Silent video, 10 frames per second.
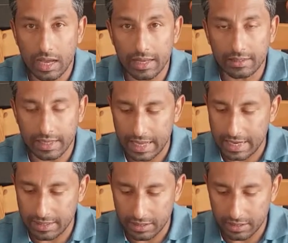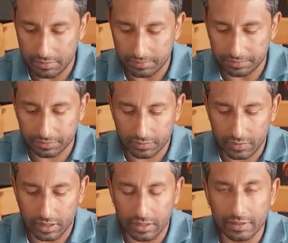at the end.
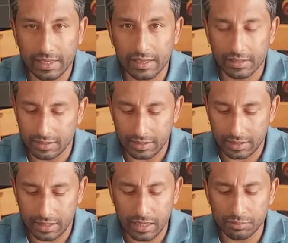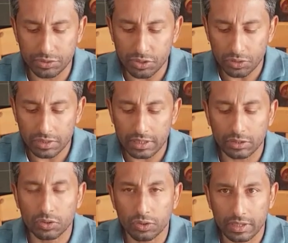The herbs don't need
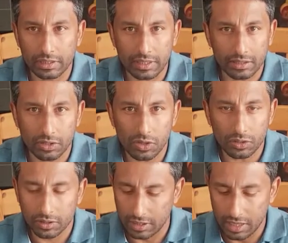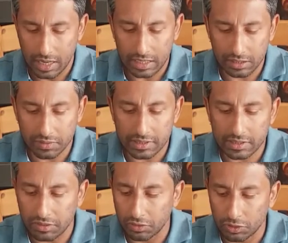cooking that long, otherwise
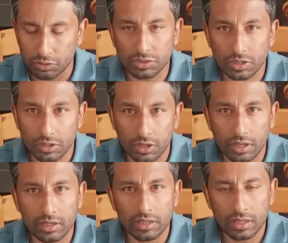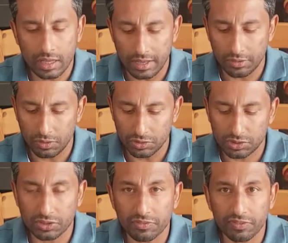they will lose the color and
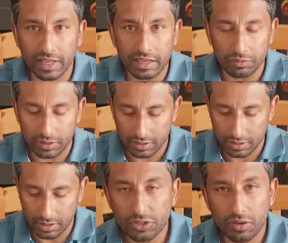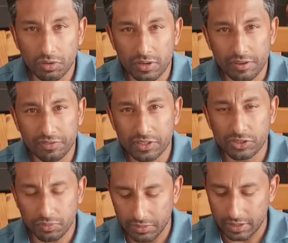also the flavor. So I will roughly
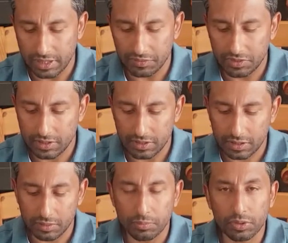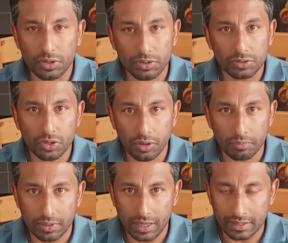chop the leaves and put it on
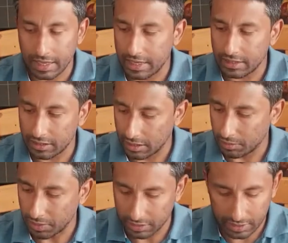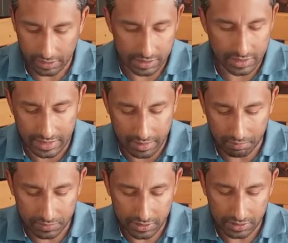top at the end. But the
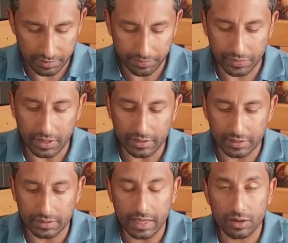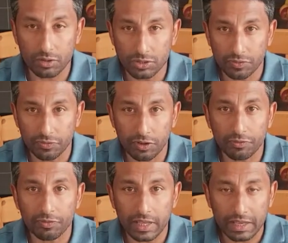stem, they are also full
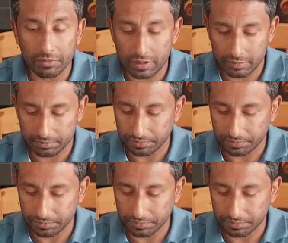of flavor.